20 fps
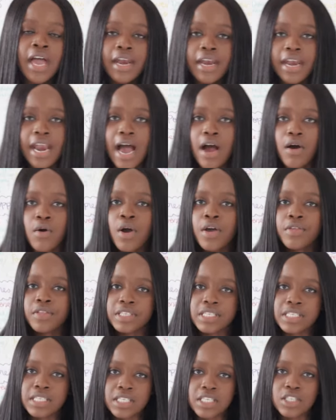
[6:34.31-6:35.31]
Now
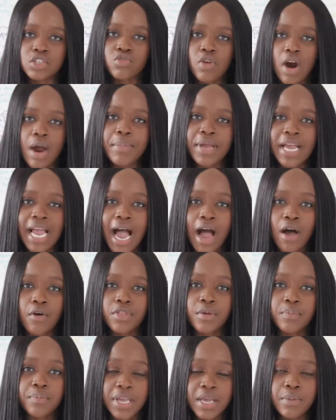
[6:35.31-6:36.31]
this is describing how
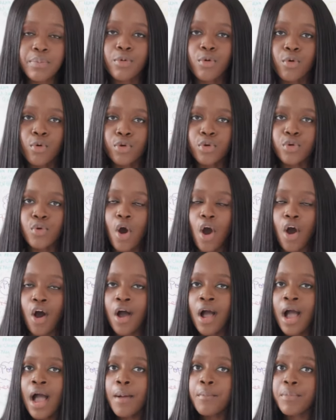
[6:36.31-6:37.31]
the people who
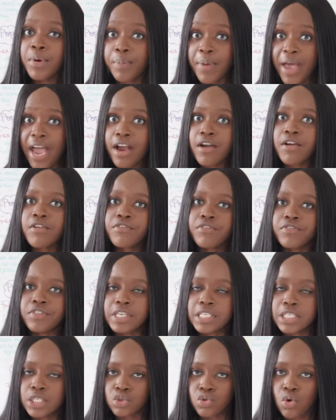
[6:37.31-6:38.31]
are preparing for
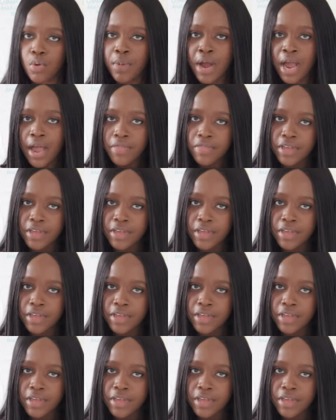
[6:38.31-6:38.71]
this storm,